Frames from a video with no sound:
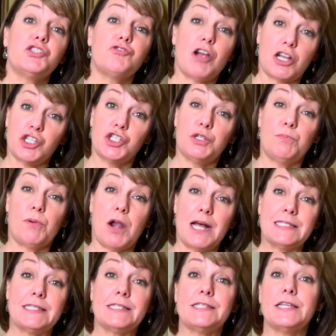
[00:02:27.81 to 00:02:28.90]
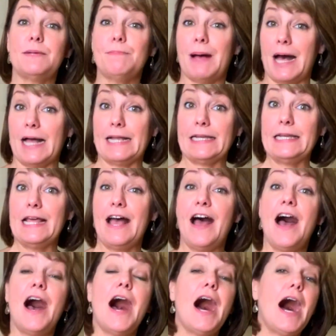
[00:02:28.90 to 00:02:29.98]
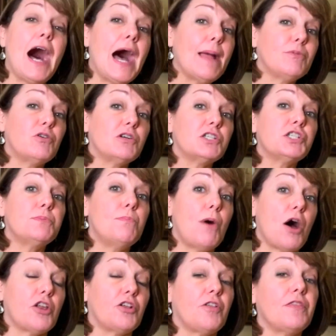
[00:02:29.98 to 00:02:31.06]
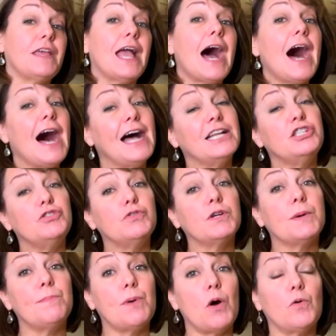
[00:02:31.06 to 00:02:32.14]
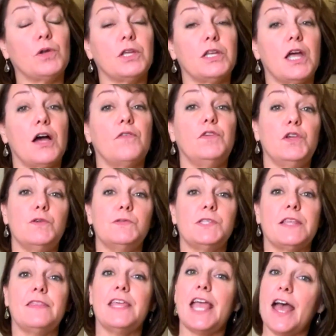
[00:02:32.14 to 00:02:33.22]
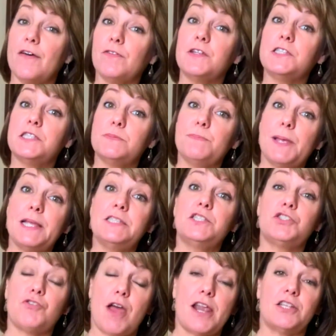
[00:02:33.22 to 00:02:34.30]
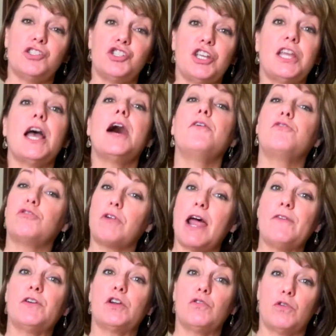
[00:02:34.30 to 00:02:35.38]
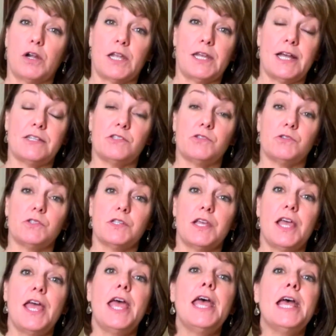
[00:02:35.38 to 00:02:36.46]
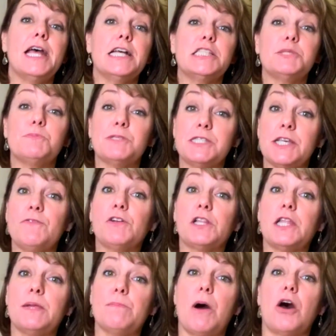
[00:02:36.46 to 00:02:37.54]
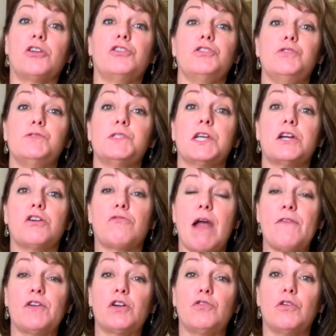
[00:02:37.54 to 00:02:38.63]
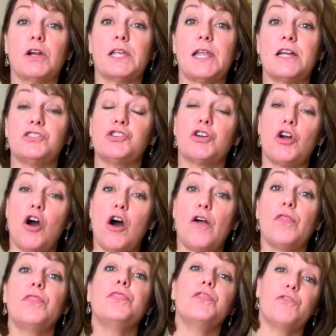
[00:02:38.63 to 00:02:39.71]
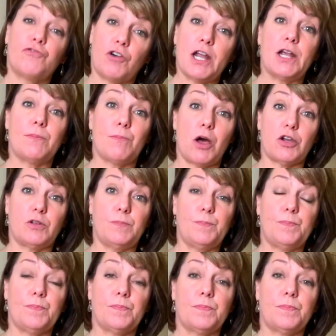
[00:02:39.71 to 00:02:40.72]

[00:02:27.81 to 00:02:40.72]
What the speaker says: instructional process in mind, I'm going to model the I do component of using the evidence-based strategy of graphic organizers, and specifically model using a graphic organizer called the Frayer model.